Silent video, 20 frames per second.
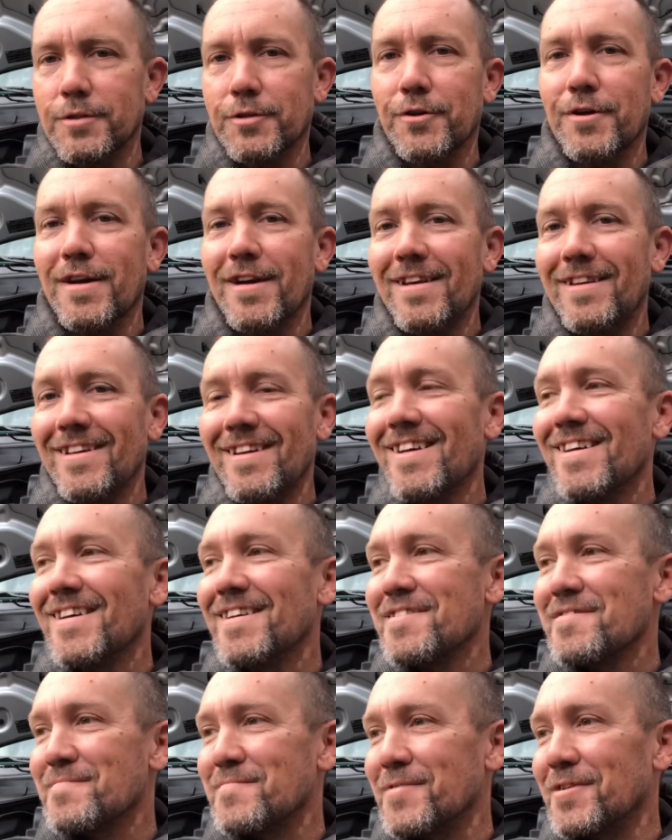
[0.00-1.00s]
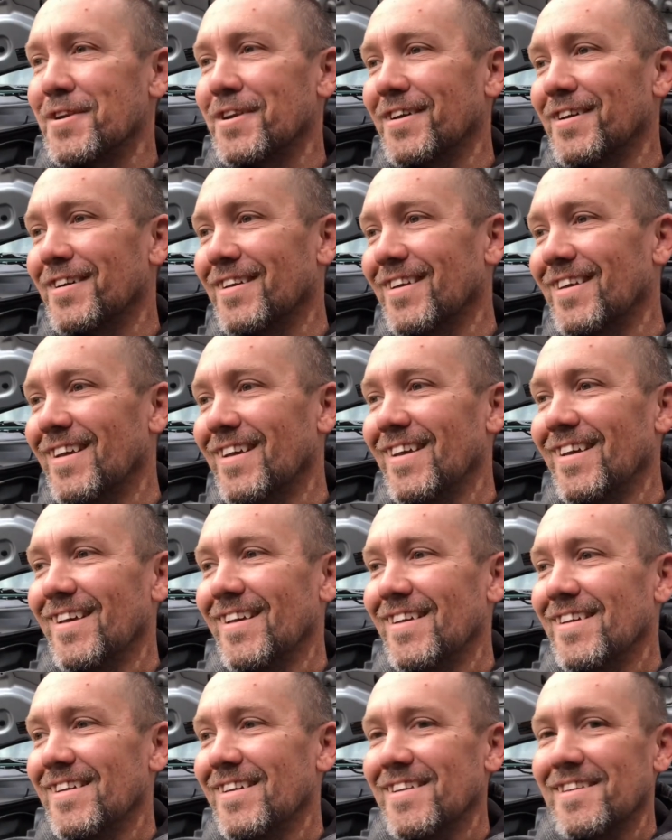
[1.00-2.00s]
screen. But uh,
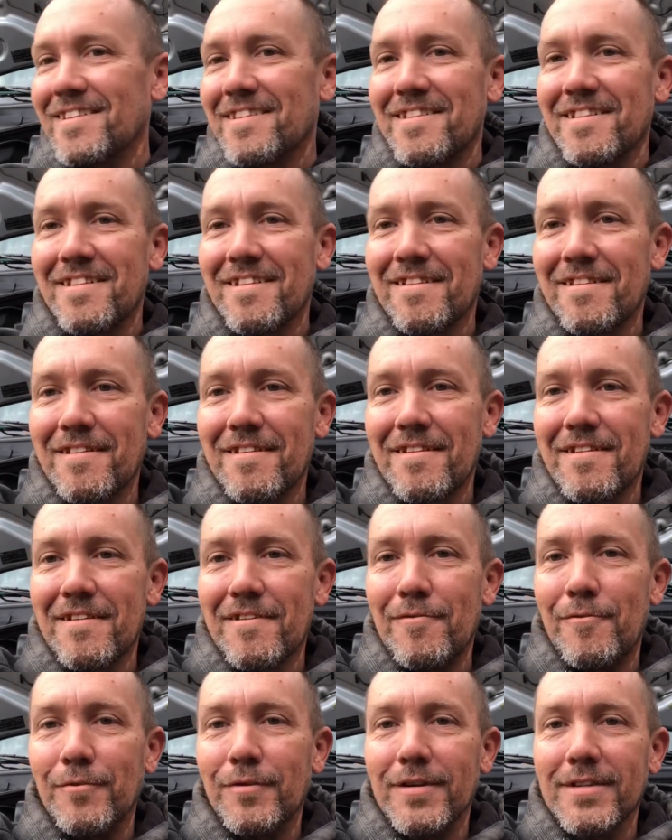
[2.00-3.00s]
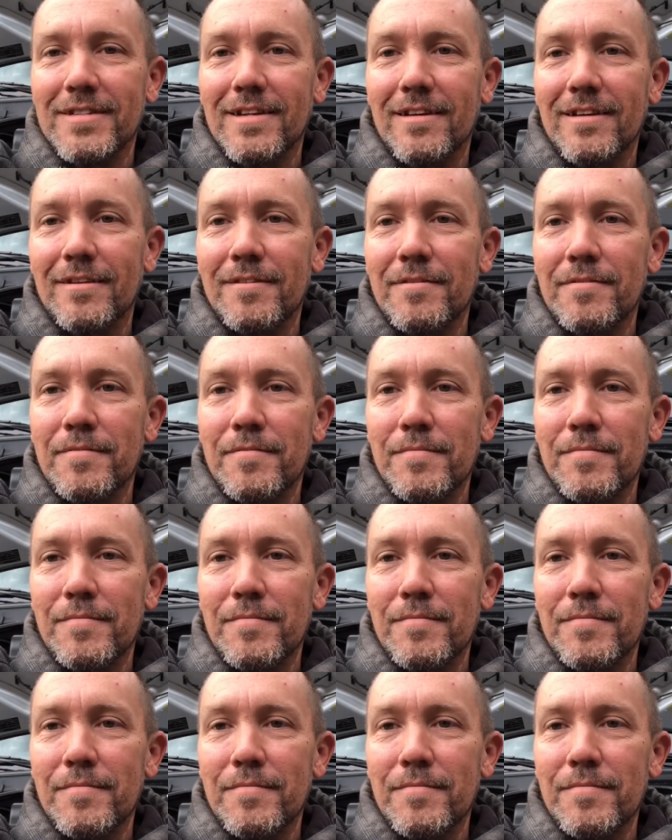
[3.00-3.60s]
hold on a second.